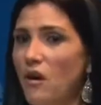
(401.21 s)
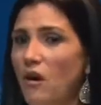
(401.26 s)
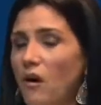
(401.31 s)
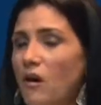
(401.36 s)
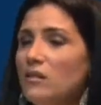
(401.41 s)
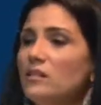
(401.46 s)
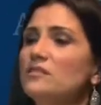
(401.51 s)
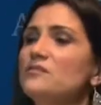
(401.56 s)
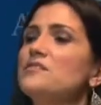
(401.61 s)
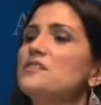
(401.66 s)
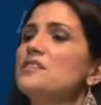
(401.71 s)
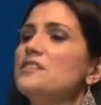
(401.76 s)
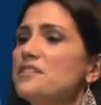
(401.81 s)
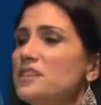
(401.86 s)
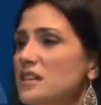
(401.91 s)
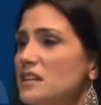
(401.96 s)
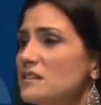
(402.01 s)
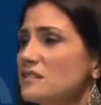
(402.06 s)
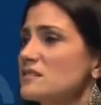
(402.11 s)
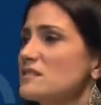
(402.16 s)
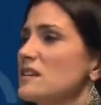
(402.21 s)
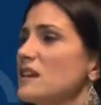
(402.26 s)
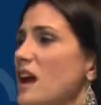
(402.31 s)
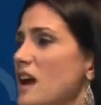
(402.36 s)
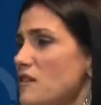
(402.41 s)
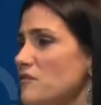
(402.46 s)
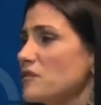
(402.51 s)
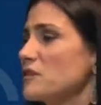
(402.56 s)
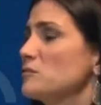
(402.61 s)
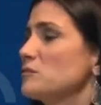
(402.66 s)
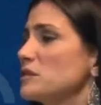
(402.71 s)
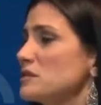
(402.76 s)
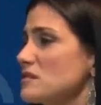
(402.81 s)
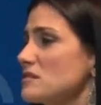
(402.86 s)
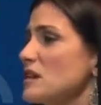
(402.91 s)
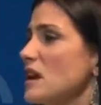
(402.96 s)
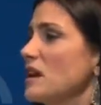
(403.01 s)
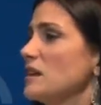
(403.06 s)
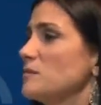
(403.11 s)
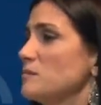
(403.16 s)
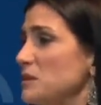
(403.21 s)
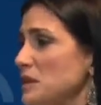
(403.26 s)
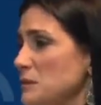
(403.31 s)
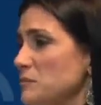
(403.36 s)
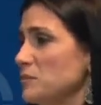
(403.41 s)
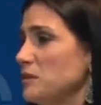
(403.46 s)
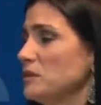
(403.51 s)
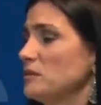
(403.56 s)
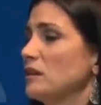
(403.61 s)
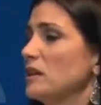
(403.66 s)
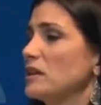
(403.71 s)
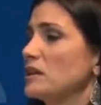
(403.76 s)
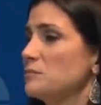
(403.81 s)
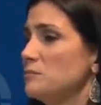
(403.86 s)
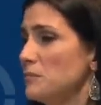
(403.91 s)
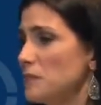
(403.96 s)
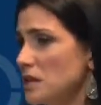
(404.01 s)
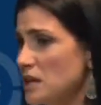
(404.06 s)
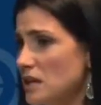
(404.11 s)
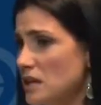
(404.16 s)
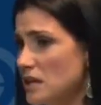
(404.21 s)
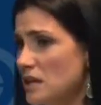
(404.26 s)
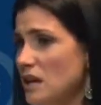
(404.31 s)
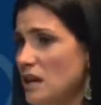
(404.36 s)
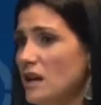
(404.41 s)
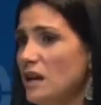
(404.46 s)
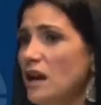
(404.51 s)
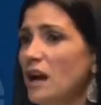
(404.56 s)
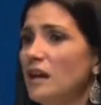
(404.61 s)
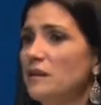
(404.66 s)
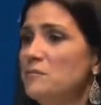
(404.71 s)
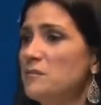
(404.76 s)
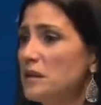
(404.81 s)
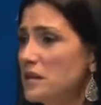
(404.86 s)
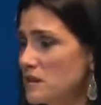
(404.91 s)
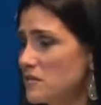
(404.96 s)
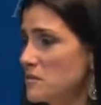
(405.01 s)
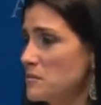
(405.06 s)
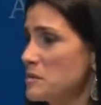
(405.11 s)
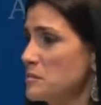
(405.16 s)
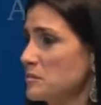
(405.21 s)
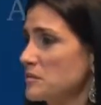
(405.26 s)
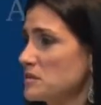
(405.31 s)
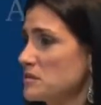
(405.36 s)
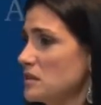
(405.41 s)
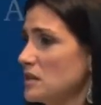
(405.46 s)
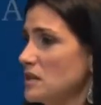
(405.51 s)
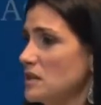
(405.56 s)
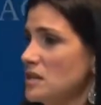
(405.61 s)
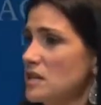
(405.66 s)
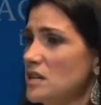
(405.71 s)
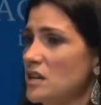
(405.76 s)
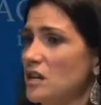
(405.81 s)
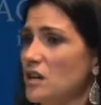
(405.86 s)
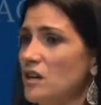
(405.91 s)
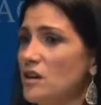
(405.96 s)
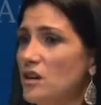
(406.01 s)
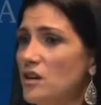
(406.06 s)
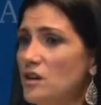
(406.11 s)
All of the things that everyone said people like me and many of the people sitting in here